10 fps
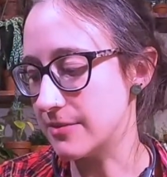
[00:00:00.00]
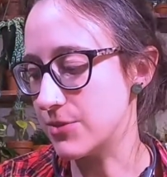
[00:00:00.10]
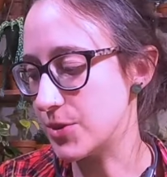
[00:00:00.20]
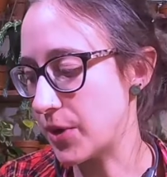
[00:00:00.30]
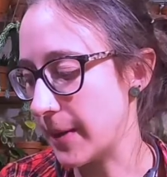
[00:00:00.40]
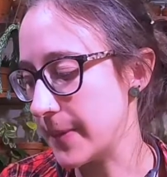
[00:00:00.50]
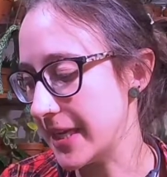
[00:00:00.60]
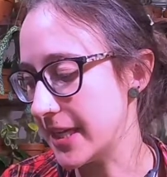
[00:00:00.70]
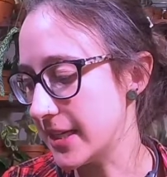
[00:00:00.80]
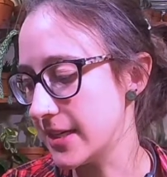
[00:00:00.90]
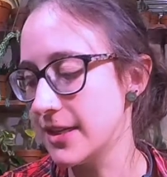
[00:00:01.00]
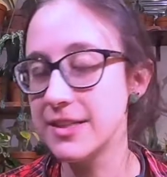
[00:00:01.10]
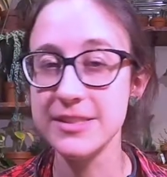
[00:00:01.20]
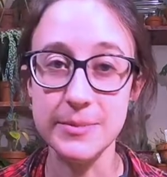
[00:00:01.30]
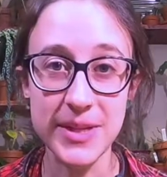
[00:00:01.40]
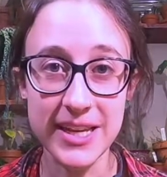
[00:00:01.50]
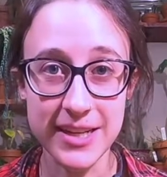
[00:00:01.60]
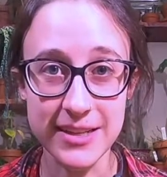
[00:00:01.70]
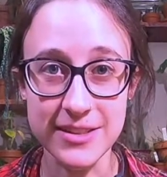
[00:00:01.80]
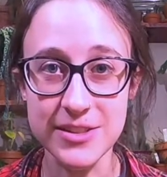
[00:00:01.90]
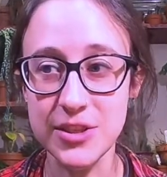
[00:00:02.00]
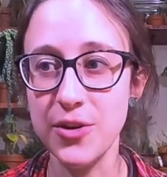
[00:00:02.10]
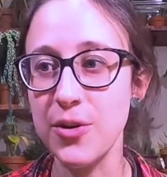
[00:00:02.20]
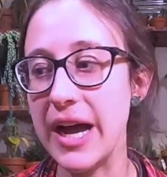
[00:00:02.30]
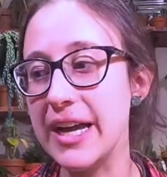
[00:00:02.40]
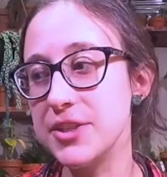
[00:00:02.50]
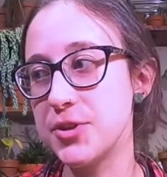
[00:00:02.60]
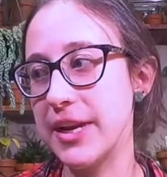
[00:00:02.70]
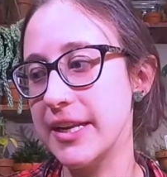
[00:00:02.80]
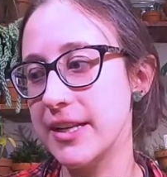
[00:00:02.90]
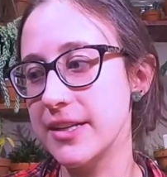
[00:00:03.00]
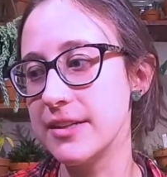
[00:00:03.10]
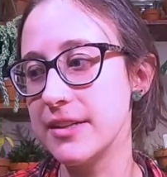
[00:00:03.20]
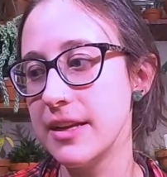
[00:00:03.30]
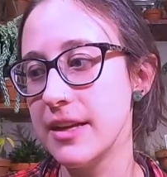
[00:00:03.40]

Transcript: She brought me some LECA, so I traded